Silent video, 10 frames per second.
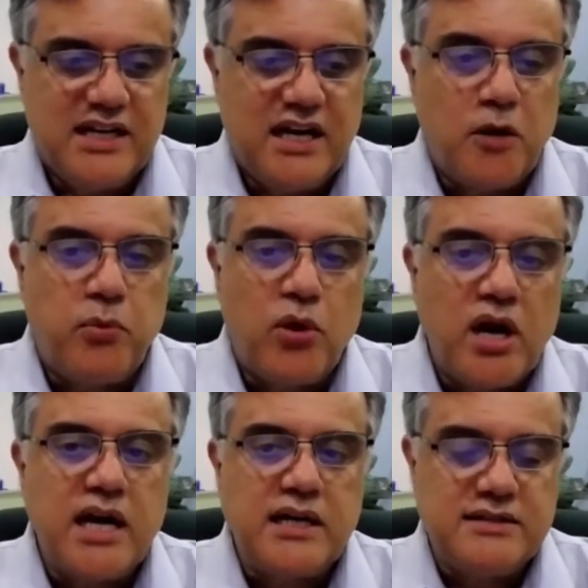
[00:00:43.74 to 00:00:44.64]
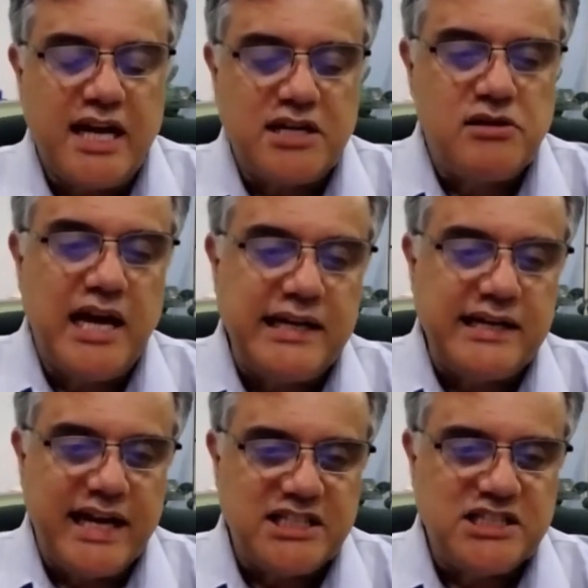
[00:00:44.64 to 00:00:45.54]
Our product is actually
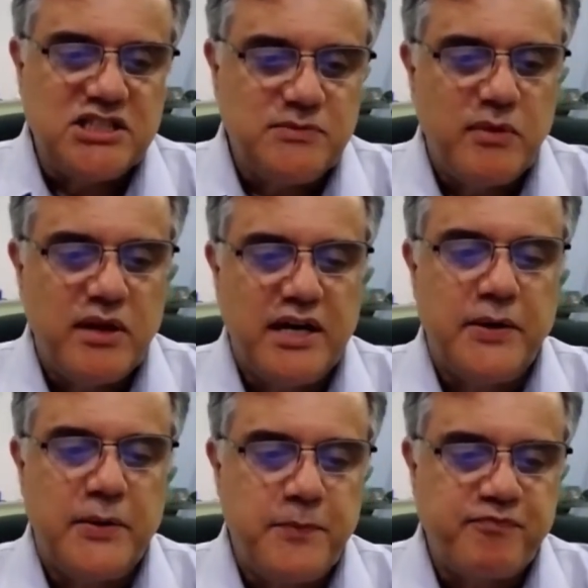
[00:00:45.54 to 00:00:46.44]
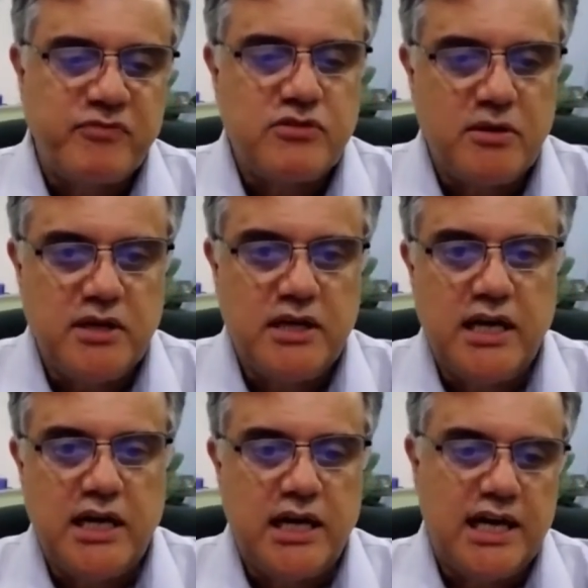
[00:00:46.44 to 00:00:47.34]
NCache. So
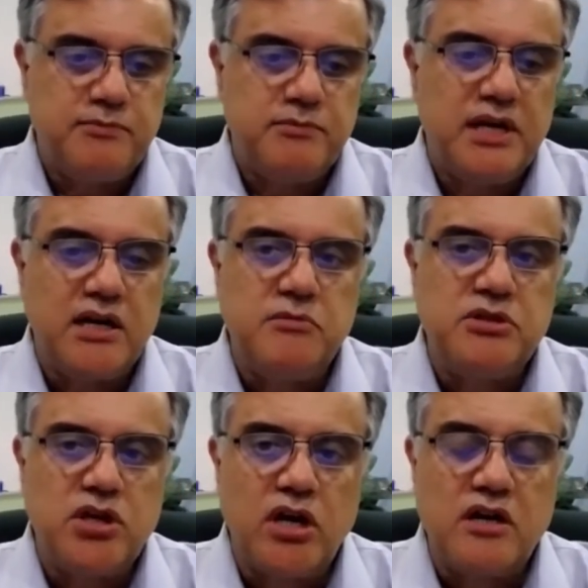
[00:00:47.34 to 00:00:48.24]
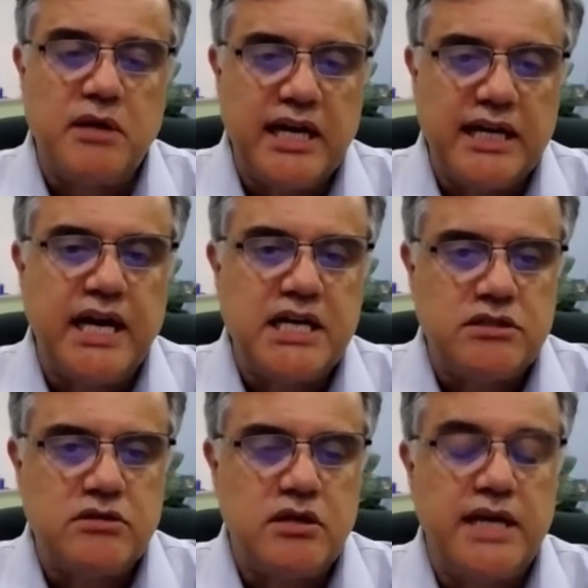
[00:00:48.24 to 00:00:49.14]
I'm not going to be talking about
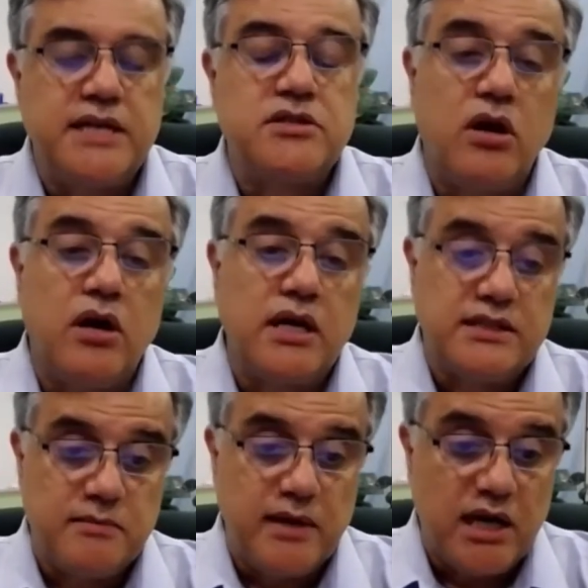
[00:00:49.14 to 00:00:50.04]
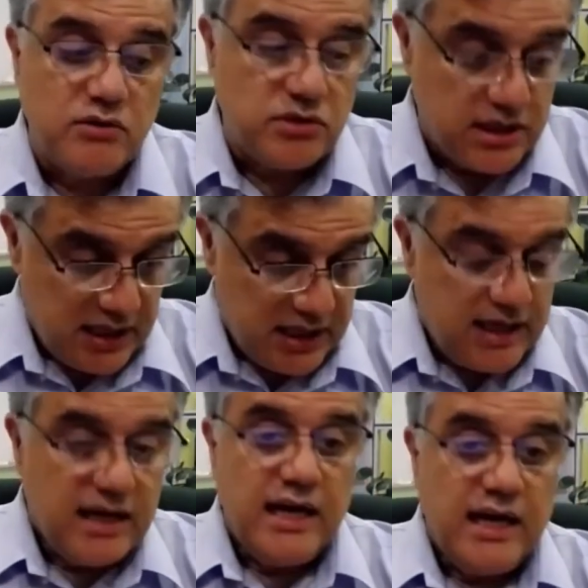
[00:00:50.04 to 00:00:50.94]
NCache. Today's talk is about
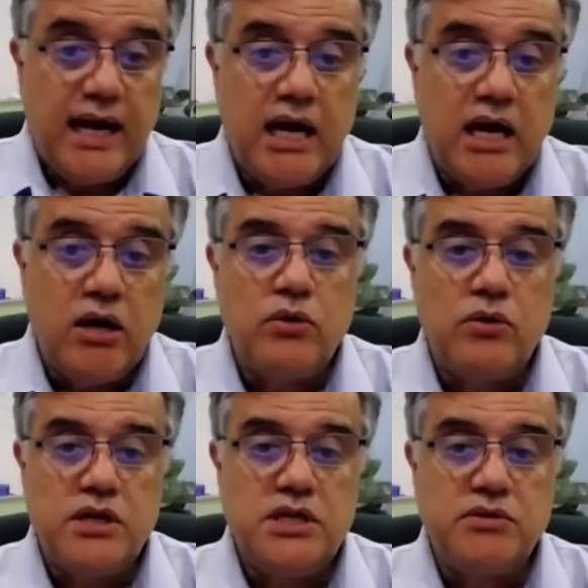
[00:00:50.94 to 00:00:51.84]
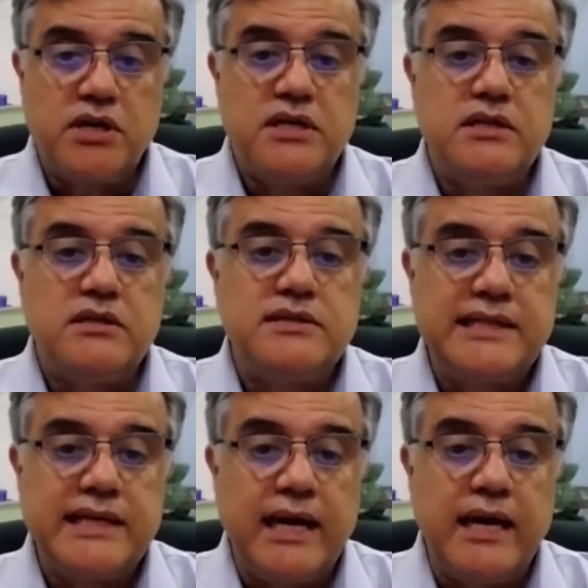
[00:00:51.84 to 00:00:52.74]
how you can
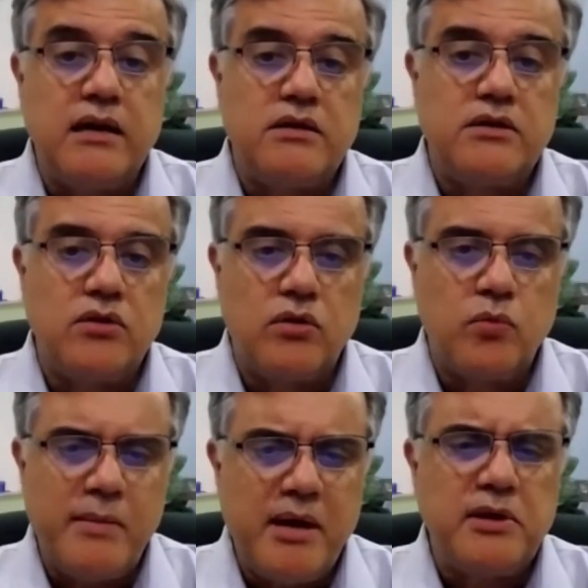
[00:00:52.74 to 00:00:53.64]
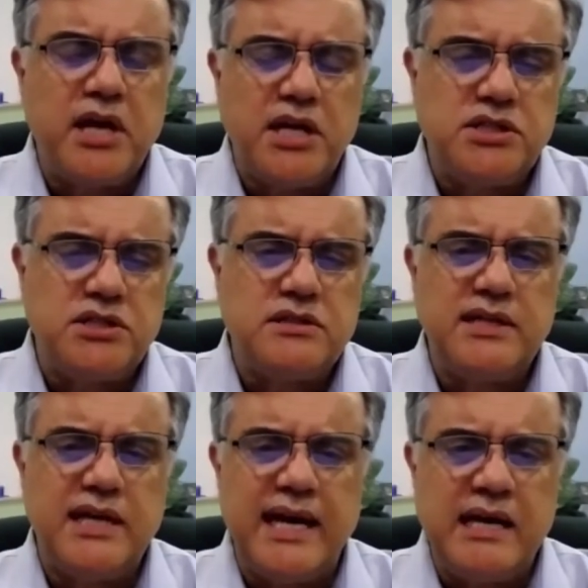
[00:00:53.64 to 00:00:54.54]
scale your web applications
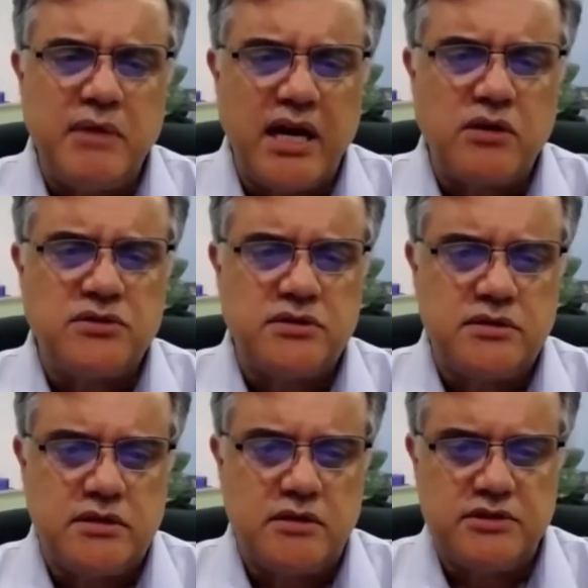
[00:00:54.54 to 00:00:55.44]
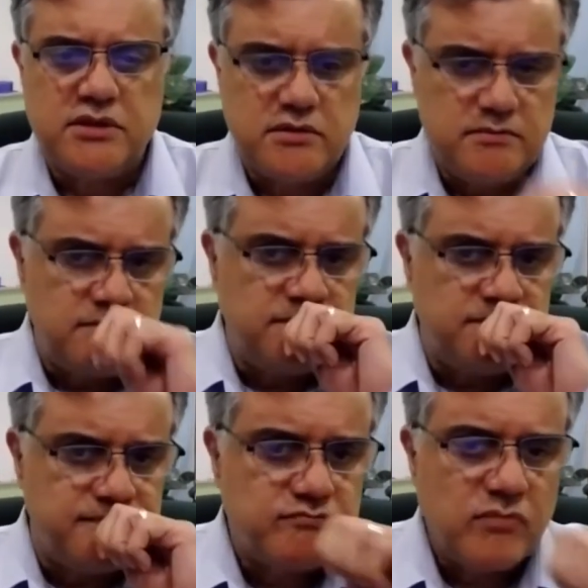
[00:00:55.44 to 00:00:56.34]
and microservices
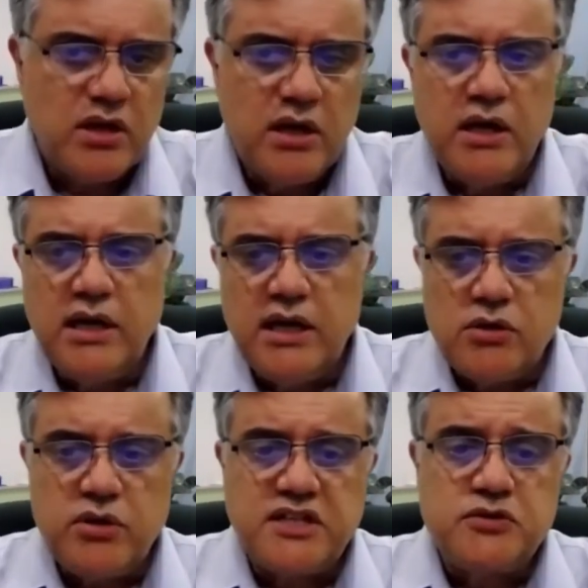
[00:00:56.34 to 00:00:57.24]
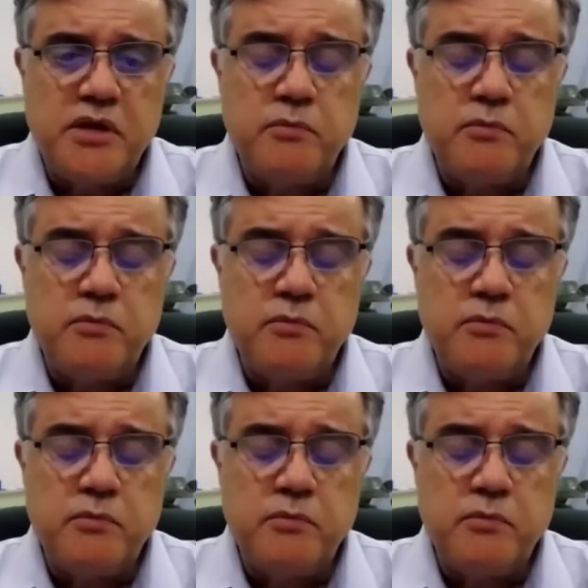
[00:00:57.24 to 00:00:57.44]
to extreme